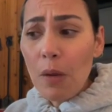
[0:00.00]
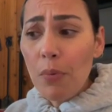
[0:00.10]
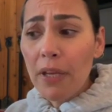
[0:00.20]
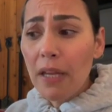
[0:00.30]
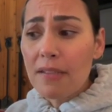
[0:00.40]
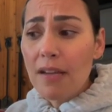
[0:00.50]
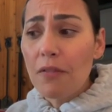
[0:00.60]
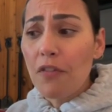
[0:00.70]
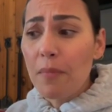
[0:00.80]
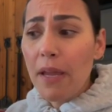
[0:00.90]
breaking it
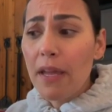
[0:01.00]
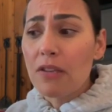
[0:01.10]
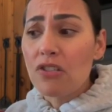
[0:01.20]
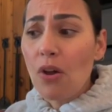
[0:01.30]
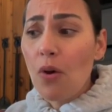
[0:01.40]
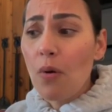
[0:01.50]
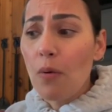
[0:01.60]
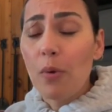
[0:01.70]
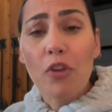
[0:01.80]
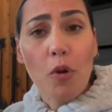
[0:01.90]
down for me. And so
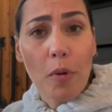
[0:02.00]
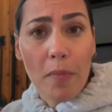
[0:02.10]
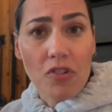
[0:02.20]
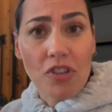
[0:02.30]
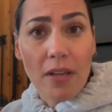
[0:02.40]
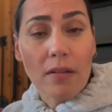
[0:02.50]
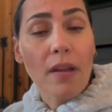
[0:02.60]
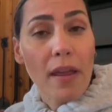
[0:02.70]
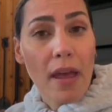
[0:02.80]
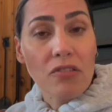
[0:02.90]
with her permission,
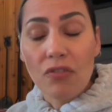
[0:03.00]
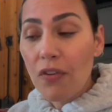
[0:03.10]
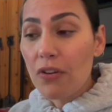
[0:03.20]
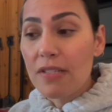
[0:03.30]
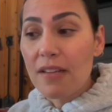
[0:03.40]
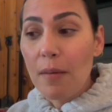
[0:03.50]
I asked first,